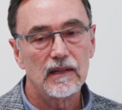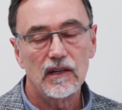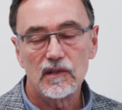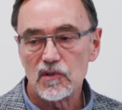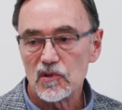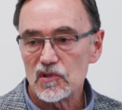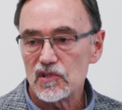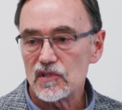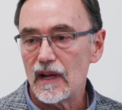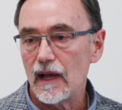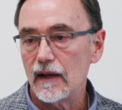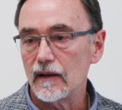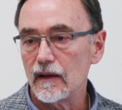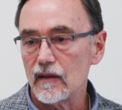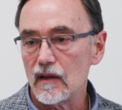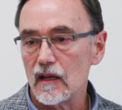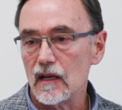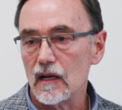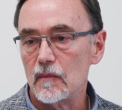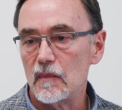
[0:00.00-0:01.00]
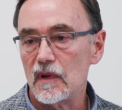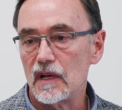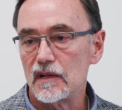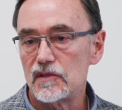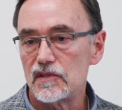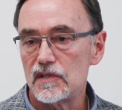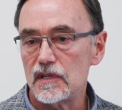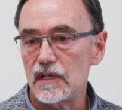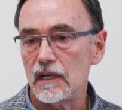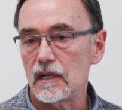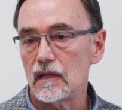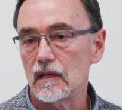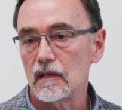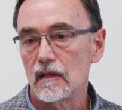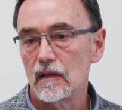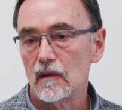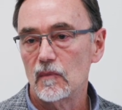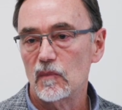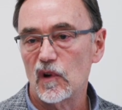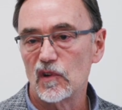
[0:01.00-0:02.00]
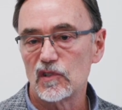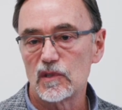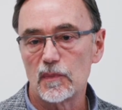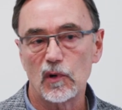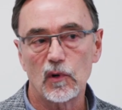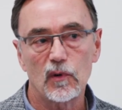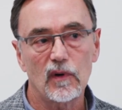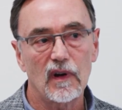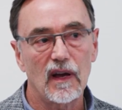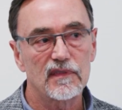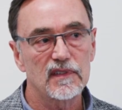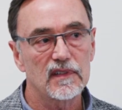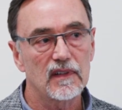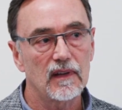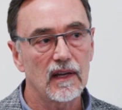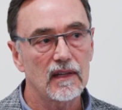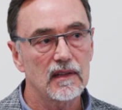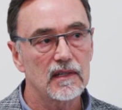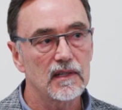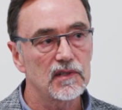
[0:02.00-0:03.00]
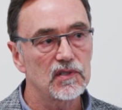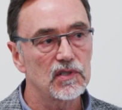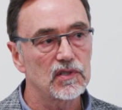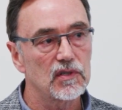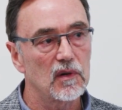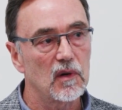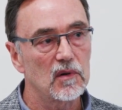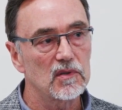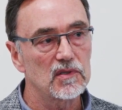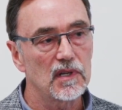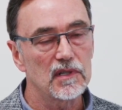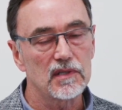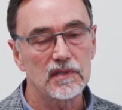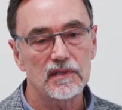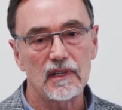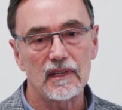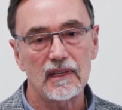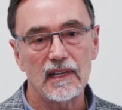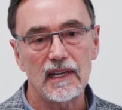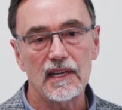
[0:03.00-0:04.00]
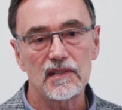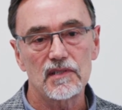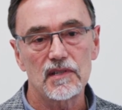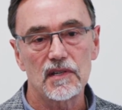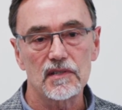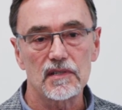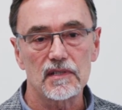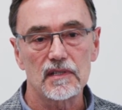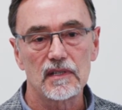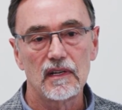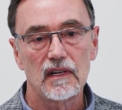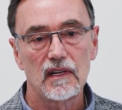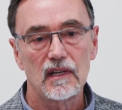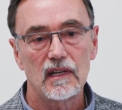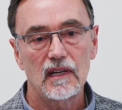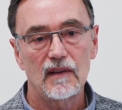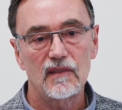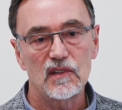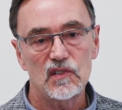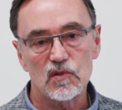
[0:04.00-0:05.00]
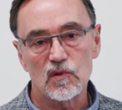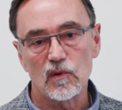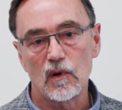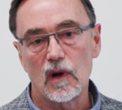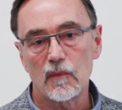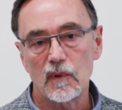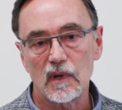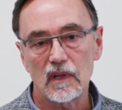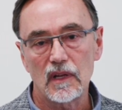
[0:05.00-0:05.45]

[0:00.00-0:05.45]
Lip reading: Understanding them and seeing multiple graphs like this shows us that ACEs have a strong